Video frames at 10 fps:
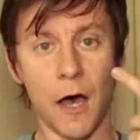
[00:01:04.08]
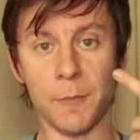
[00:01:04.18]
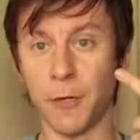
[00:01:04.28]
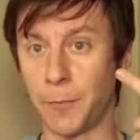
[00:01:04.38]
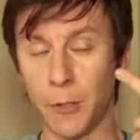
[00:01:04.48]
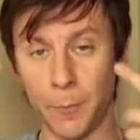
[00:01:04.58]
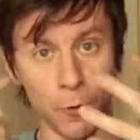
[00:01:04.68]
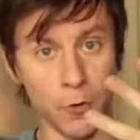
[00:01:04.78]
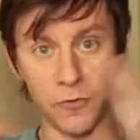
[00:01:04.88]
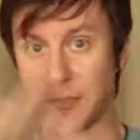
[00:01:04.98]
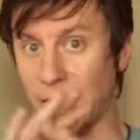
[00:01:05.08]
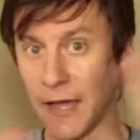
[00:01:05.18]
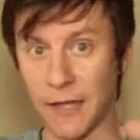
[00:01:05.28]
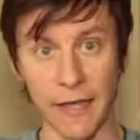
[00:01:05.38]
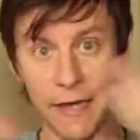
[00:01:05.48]
your pupils
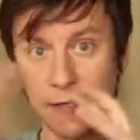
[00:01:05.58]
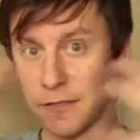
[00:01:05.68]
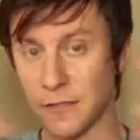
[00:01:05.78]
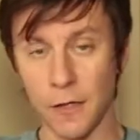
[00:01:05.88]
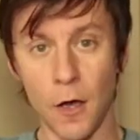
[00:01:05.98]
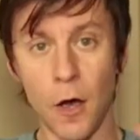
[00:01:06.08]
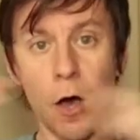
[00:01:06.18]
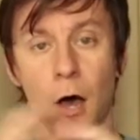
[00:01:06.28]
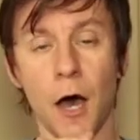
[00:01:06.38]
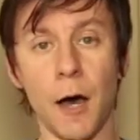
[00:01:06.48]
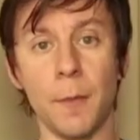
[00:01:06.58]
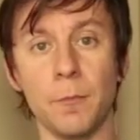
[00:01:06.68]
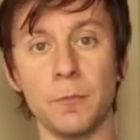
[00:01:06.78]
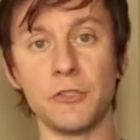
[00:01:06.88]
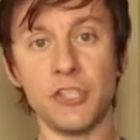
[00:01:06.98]
dilate,
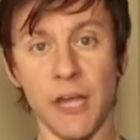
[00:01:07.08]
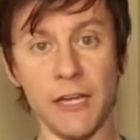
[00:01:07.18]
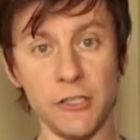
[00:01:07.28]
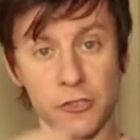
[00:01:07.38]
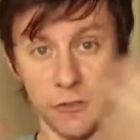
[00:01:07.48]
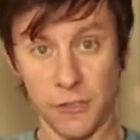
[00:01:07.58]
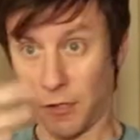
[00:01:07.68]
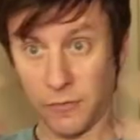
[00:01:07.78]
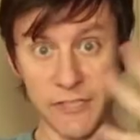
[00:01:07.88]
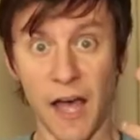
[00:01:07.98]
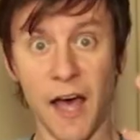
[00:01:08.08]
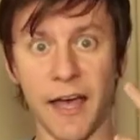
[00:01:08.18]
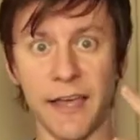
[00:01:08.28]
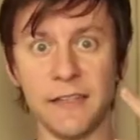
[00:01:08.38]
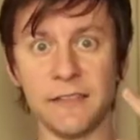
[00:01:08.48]
change,
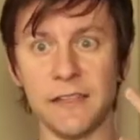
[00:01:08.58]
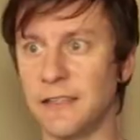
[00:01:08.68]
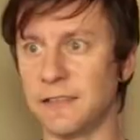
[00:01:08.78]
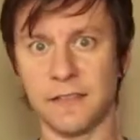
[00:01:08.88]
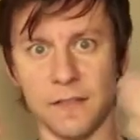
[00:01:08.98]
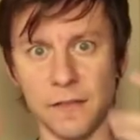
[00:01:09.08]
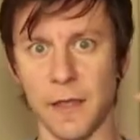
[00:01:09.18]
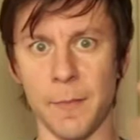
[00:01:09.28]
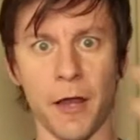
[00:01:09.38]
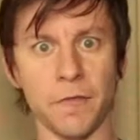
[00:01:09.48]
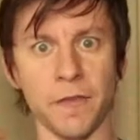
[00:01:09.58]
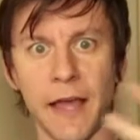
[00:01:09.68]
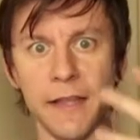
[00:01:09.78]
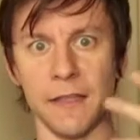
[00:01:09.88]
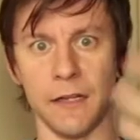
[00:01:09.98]
size, is the amount of
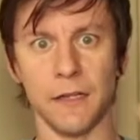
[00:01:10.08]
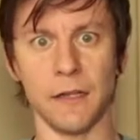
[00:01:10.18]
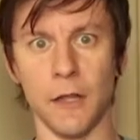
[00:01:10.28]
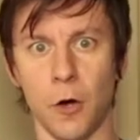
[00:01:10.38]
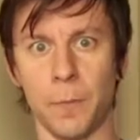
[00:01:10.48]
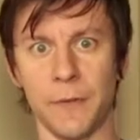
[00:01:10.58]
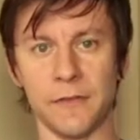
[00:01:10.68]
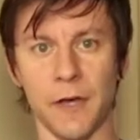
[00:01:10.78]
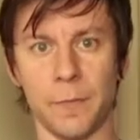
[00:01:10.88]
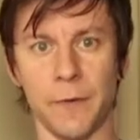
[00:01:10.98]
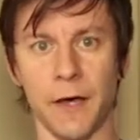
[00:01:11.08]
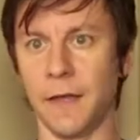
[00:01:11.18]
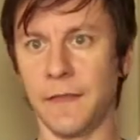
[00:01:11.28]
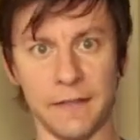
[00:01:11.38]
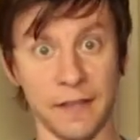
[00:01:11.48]
light that opens up,
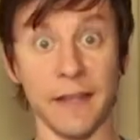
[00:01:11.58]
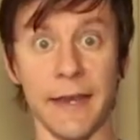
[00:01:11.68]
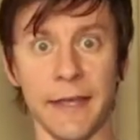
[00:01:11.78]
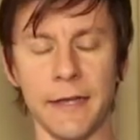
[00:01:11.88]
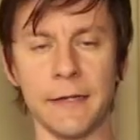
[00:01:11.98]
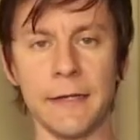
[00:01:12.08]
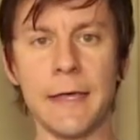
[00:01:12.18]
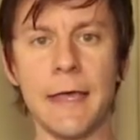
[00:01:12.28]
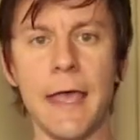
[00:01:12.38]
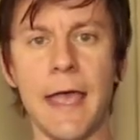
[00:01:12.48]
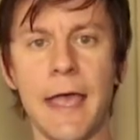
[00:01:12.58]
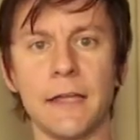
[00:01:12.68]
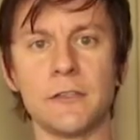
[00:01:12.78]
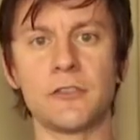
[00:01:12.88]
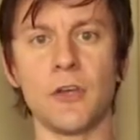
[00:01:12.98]
that's let in.
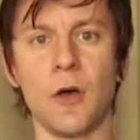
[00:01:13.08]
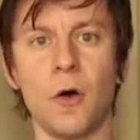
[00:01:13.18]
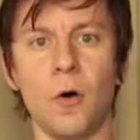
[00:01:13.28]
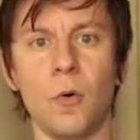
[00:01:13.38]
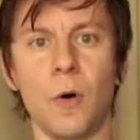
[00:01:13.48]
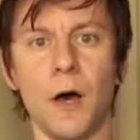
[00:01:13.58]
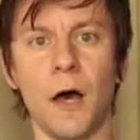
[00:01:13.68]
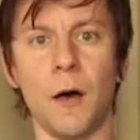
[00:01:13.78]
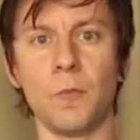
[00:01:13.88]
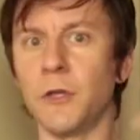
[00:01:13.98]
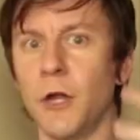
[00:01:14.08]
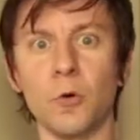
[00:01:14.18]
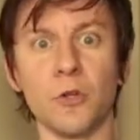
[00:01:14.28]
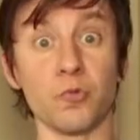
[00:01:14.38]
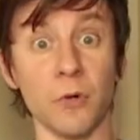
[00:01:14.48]
And so,
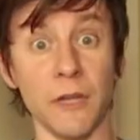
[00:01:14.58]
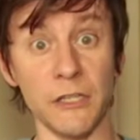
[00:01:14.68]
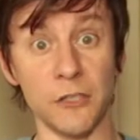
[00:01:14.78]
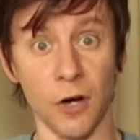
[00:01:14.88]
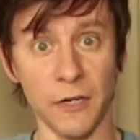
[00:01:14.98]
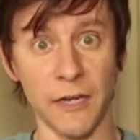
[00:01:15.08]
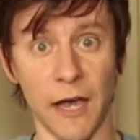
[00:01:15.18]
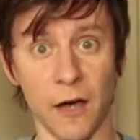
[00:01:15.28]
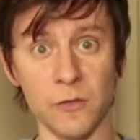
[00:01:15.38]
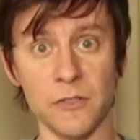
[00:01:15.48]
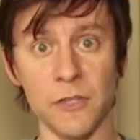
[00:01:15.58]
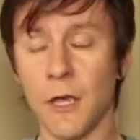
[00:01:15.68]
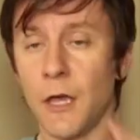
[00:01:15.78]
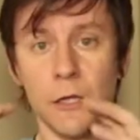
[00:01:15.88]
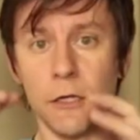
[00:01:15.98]
when it's really dark out,
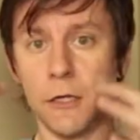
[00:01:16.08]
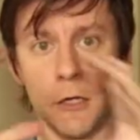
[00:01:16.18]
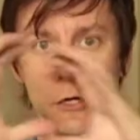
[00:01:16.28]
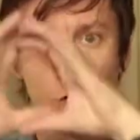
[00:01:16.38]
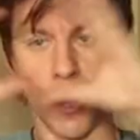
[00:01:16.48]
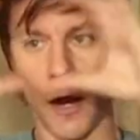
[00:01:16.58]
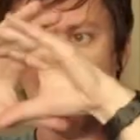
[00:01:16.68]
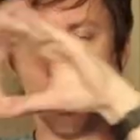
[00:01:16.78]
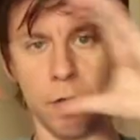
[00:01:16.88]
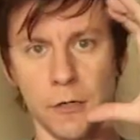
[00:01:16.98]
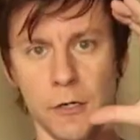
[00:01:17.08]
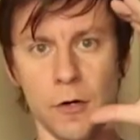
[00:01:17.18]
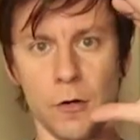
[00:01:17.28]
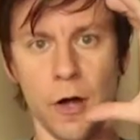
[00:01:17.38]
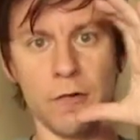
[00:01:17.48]
your eyeball,
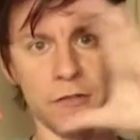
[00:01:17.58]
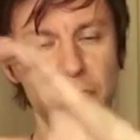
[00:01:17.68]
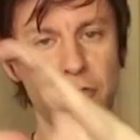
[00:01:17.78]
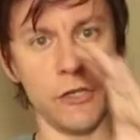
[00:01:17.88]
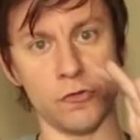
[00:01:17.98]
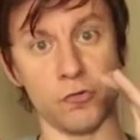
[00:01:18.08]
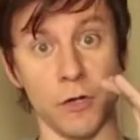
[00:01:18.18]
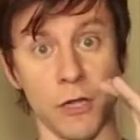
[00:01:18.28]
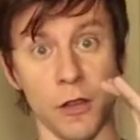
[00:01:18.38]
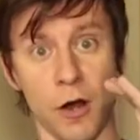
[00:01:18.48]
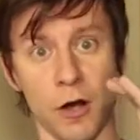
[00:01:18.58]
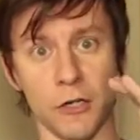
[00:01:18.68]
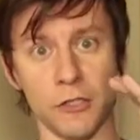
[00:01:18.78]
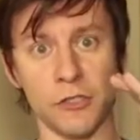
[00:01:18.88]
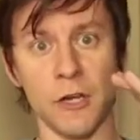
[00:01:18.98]
your iris is really
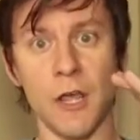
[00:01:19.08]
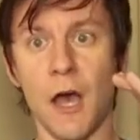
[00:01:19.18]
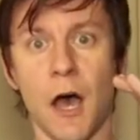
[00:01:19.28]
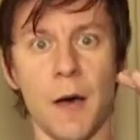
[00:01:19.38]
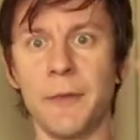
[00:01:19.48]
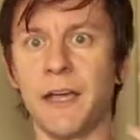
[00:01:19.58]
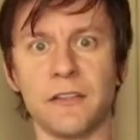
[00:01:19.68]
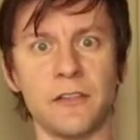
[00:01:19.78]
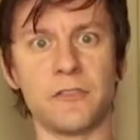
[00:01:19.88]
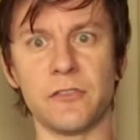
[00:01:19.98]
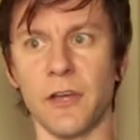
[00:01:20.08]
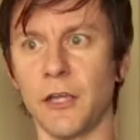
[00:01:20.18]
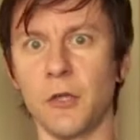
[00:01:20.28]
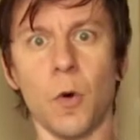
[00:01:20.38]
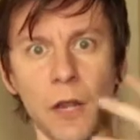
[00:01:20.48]
large because it's
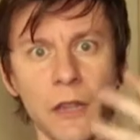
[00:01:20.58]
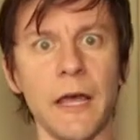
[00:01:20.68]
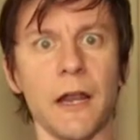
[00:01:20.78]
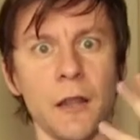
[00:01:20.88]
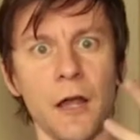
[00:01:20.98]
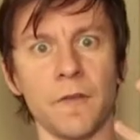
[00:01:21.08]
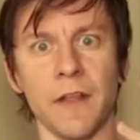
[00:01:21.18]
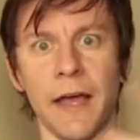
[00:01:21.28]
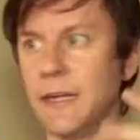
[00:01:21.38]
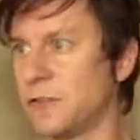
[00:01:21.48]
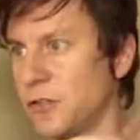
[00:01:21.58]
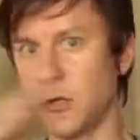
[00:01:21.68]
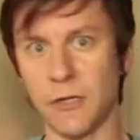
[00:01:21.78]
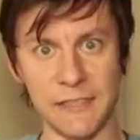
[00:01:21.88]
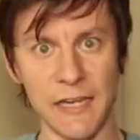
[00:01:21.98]
you want to let a lot of light in so
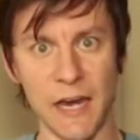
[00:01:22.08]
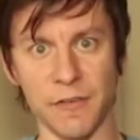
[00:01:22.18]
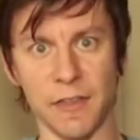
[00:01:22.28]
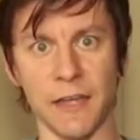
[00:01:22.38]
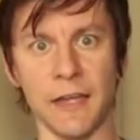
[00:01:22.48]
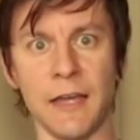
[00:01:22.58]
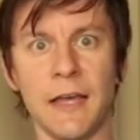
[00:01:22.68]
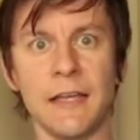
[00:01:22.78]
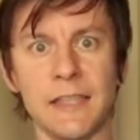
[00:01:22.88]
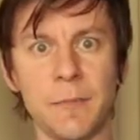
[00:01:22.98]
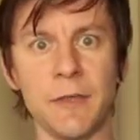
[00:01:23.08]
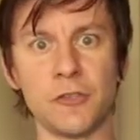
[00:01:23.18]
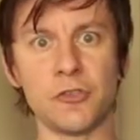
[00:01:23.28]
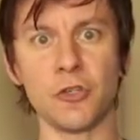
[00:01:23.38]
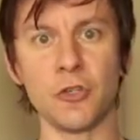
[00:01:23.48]
you can see everything. Same
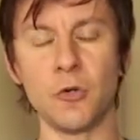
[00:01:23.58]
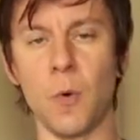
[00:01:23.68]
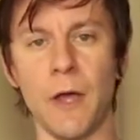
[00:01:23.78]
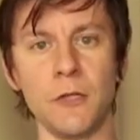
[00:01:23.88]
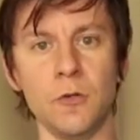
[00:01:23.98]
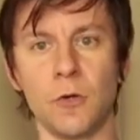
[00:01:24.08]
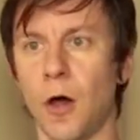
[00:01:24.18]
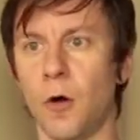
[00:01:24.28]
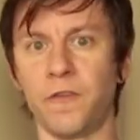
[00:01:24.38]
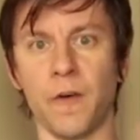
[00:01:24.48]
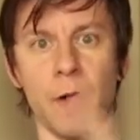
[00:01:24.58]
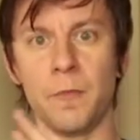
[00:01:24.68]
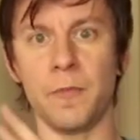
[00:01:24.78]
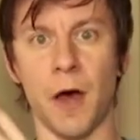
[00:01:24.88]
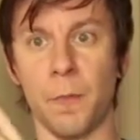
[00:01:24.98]
thing's true when you go
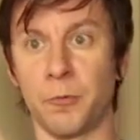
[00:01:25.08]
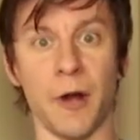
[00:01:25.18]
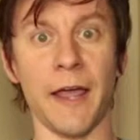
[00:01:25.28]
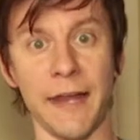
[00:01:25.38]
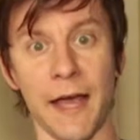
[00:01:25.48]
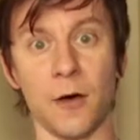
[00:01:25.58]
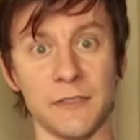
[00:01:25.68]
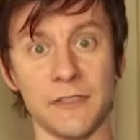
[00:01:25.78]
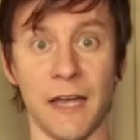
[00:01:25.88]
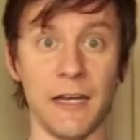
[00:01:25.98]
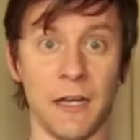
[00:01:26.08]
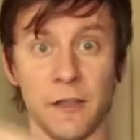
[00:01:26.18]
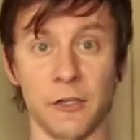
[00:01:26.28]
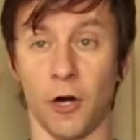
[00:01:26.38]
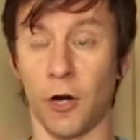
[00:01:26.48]
from a bright outside into
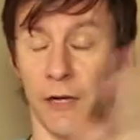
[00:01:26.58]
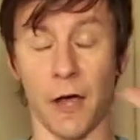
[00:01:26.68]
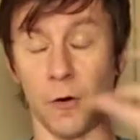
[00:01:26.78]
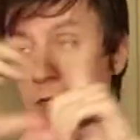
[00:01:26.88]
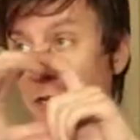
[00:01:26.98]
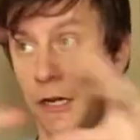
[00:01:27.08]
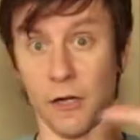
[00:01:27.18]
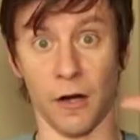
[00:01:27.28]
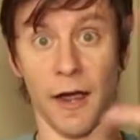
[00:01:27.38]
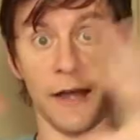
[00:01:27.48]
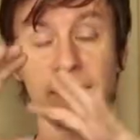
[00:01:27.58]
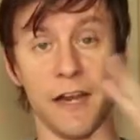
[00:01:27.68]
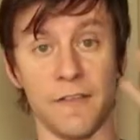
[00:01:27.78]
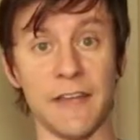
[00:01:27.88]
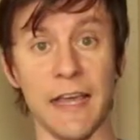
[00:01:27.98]
the dark, how your eyes
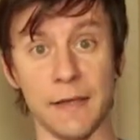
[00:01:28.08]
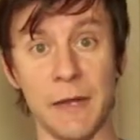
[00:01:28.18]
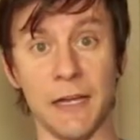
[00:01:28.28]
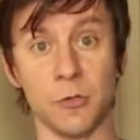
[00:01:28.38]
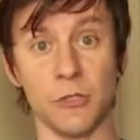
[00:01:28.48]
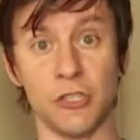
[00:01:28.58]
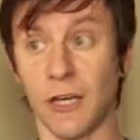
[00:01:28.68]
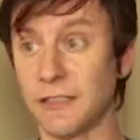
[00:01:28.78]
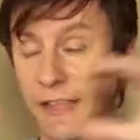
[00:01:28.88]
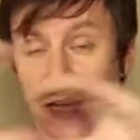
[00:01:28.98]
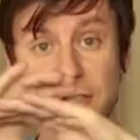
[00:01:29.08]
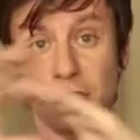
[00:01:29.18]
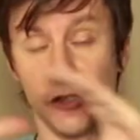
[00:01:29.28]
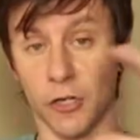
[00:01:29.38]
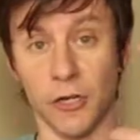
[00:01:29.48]
kind of take a minute to adjust.
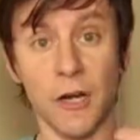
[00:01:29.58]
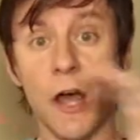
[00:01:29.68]
That's your